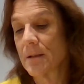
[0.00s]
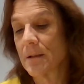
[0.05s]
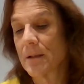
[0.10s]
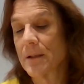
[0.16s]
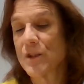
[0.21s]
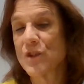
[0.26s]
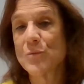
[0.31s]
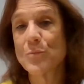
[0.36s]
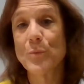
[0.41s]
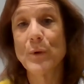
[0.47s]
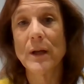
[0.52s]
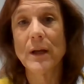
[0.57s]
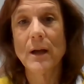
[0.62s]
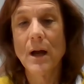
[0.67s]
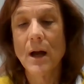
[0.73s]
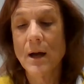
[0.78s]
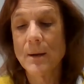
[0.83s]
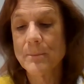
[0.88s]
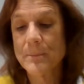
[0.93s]
Spring
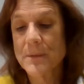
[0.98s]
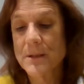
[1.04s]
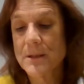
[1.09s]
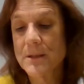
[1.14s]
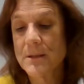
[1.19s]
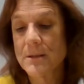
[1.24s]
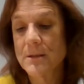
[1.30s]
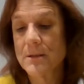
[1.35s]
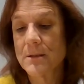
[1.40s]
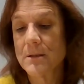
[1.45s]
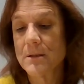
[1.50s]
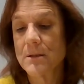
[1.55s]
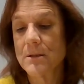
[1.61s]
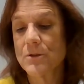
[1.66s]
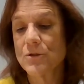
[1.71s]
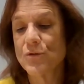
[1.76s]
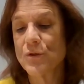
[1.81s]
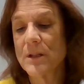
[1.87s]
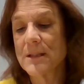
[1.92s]
comes,
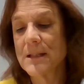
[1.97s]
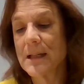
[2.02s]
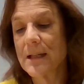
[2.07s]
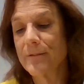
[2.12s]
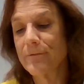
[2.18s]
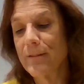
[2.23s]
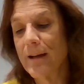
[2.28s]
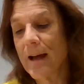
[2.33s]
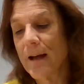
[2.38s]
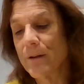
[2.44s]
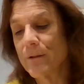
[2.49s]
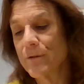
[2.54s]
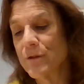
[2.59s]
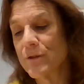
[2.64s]
trees leaf out,